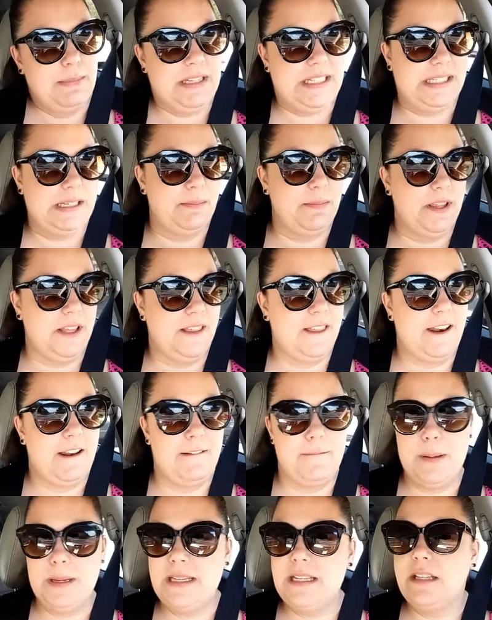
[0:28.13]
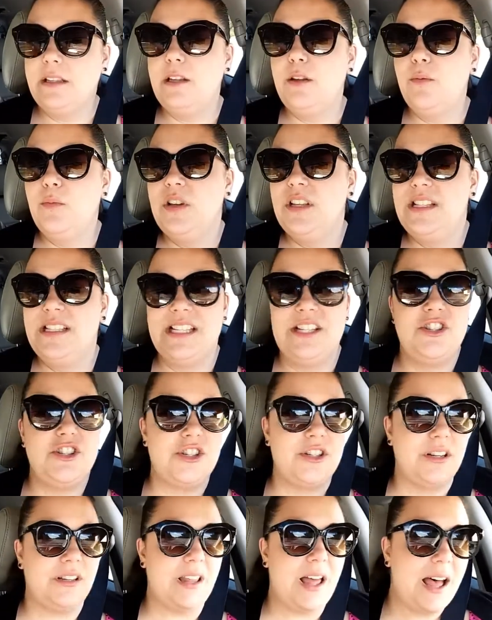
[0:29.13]
It's something that I've been dealing with since
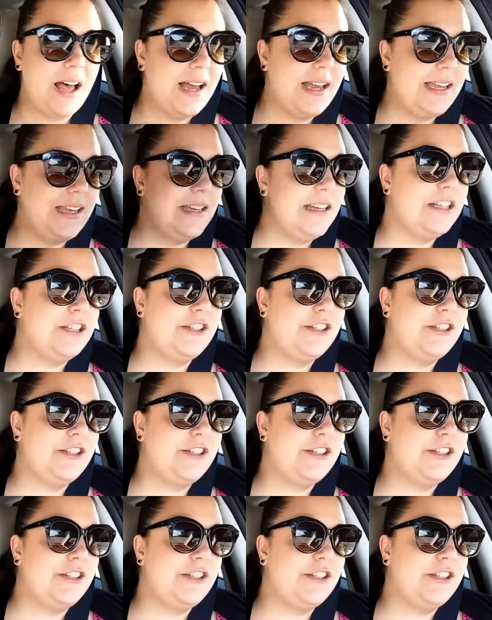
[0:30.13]
July,